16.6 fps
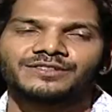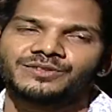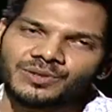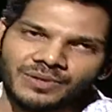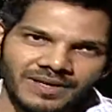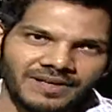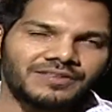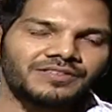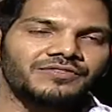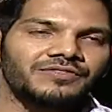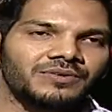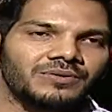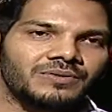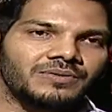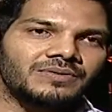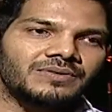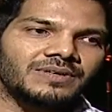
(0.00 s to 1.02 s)
Sounds nice of
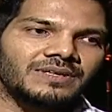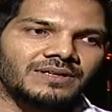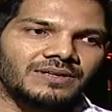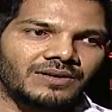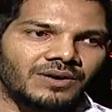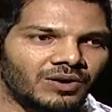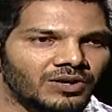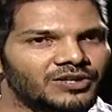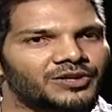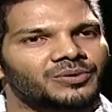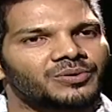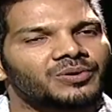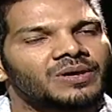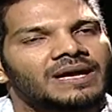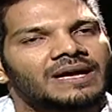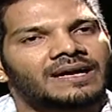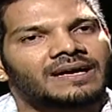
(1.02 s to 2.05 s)
you all to
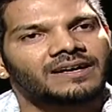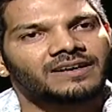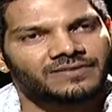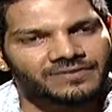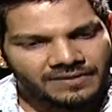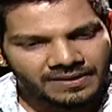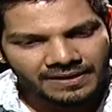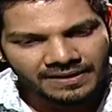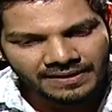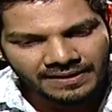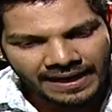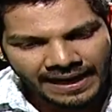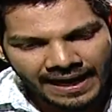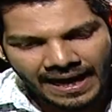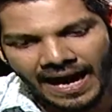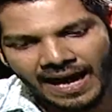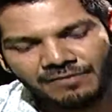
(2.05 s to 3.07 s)

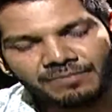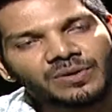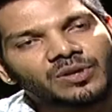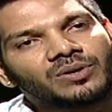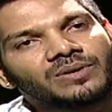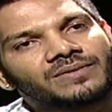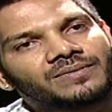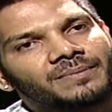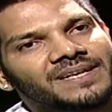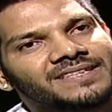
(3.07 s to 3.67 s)
have me on